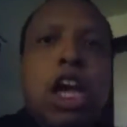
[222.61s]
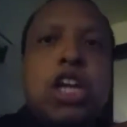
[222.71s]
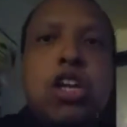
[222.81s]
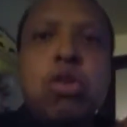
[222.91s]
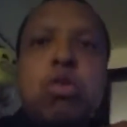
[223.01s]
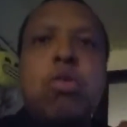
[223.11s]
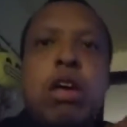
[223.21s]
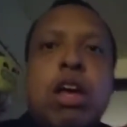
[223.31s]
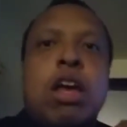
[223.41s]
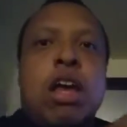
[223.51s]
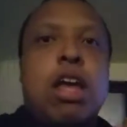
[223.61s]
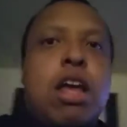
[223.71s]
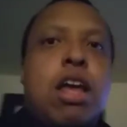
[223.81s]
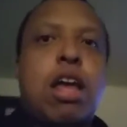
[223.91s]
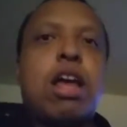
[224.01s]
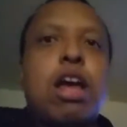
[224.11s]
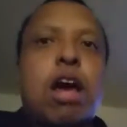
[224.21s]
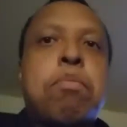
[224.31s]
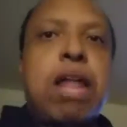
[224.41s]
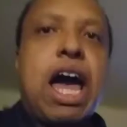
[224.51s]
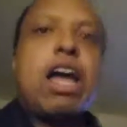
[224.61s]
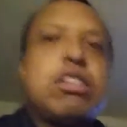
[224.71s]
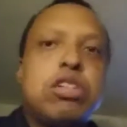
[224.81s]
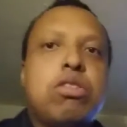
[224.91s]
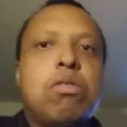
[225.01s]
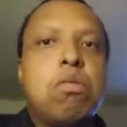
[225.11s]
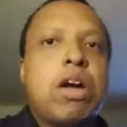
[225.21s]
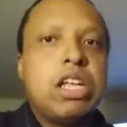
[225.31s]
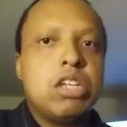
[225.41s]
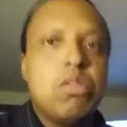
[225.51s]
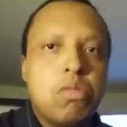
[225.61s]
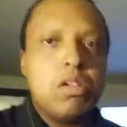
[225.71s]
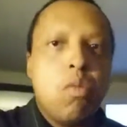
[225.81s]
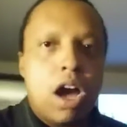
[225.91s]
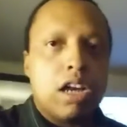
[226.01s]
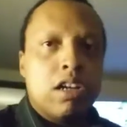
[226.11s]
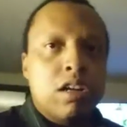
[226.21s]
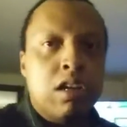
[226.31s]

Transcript: you apply it to what you would want.